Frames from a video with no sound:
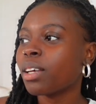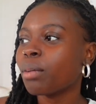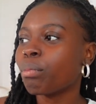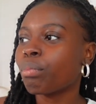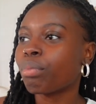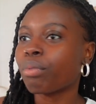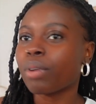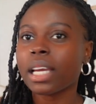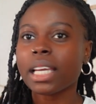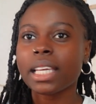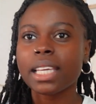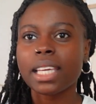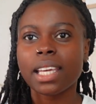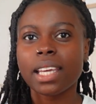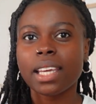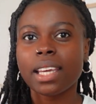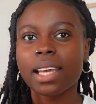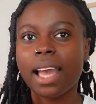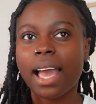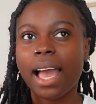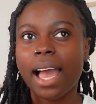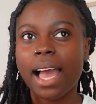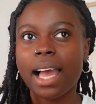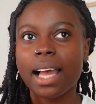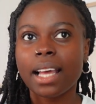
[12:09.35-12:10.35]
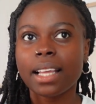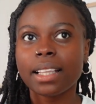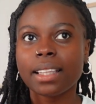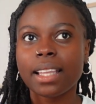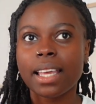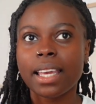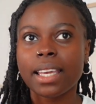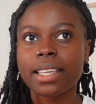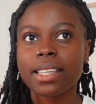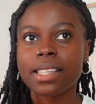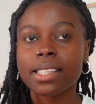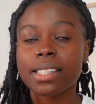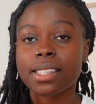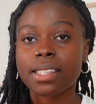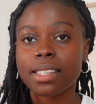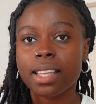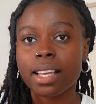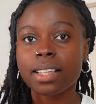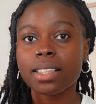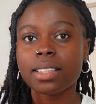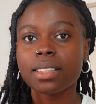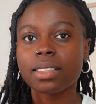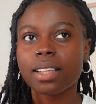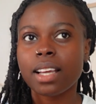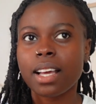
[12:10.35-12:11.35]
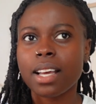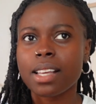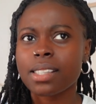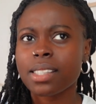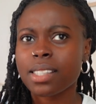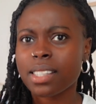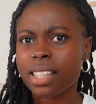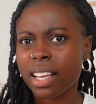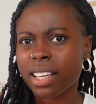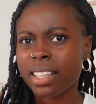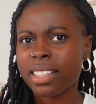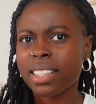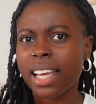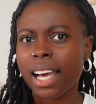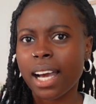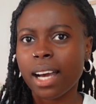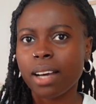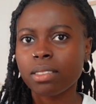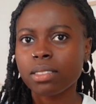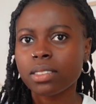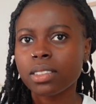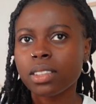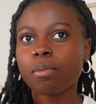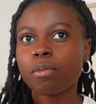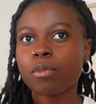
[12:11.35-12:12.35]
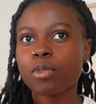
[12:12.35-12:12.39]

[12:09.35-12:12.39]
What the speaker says: break it at like sundown.